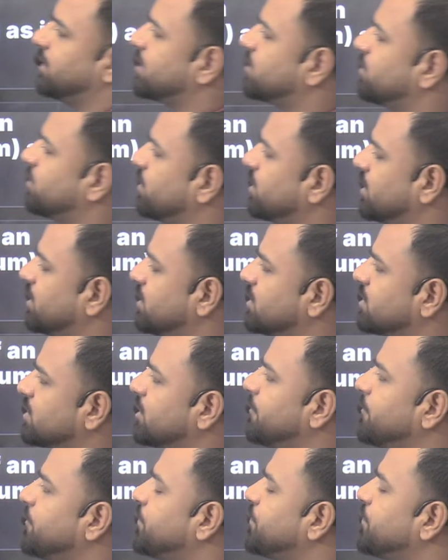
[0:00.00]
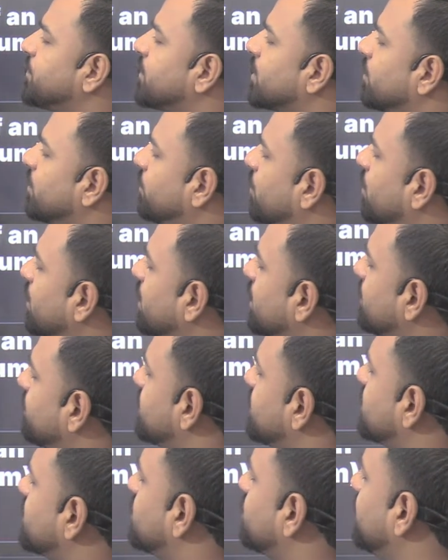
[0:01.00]
question is, what
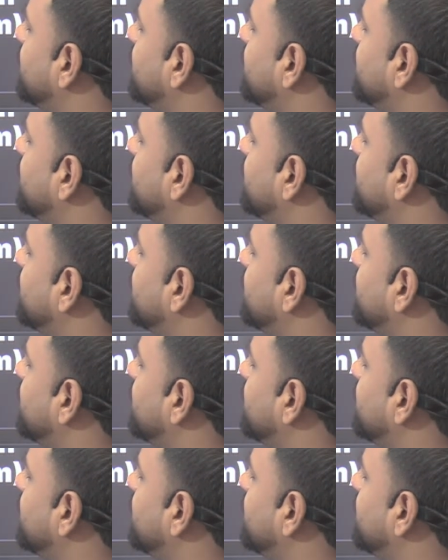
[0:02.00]
happens to the